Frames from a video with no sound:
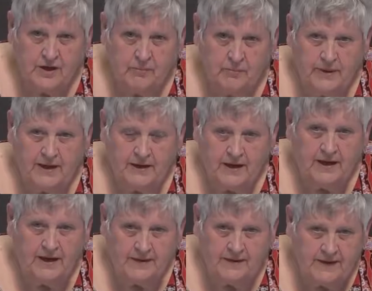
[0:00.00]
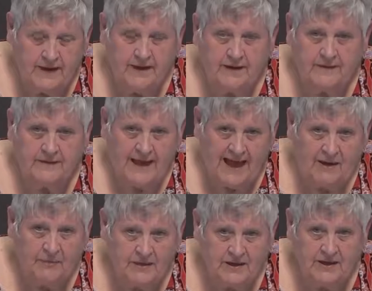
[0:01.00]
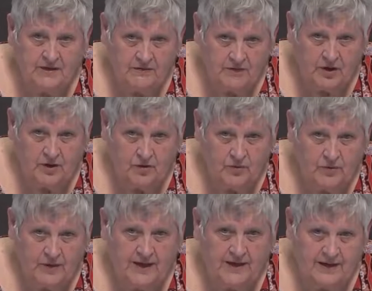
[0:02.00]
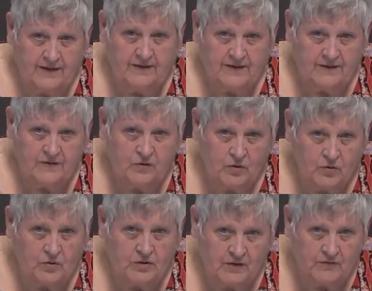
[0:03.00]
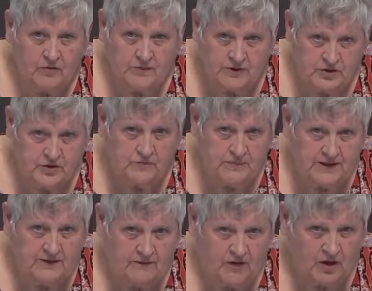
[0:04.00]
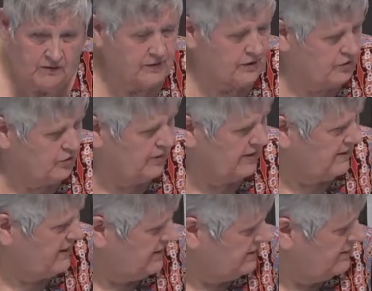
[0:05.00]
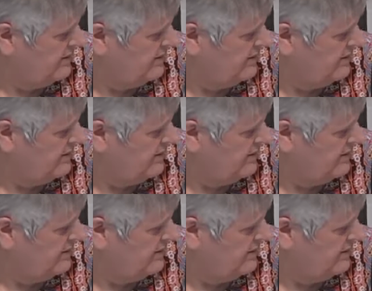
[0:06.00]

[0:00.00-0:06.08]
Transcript: but I think it's happening in Fargo, and I think the local government should be involved in doing that.